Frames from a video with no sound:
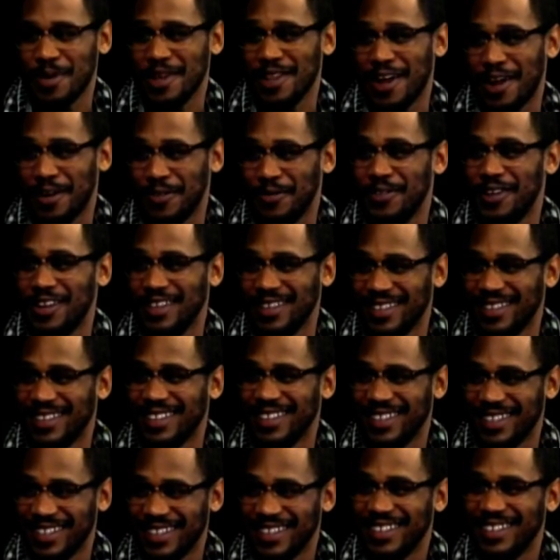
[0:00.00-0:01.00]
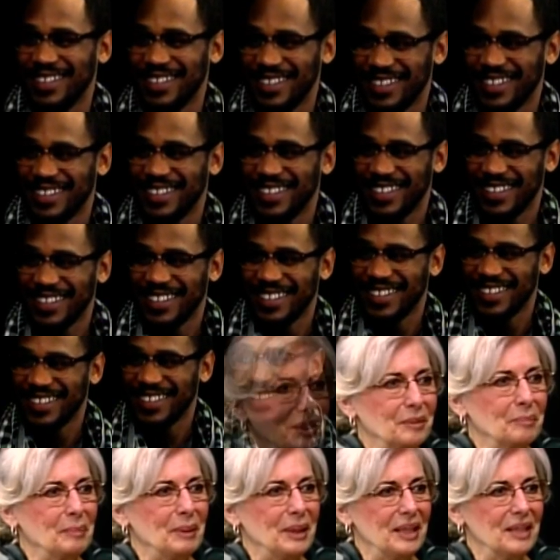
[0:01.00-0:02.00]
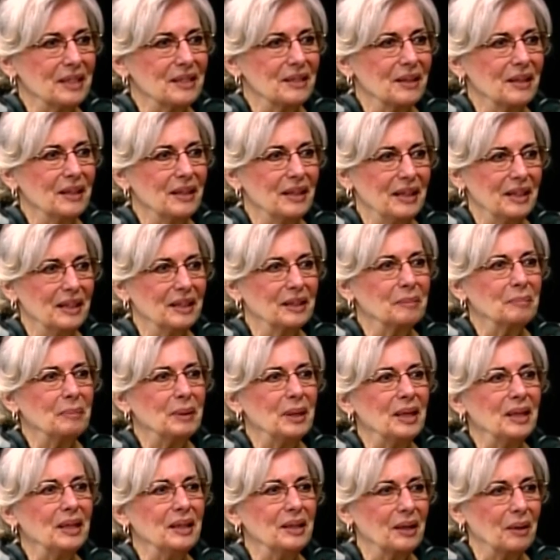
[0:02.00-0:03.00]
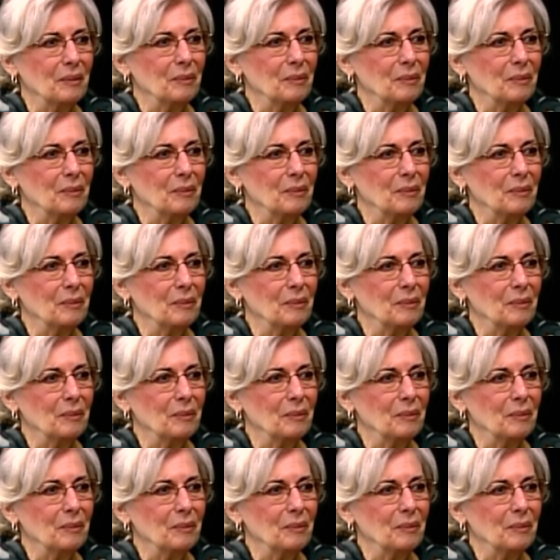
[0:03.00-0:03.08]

be a lot of fun. Oh my gosh. It'll be, I'm looking forward to it'll that. It'll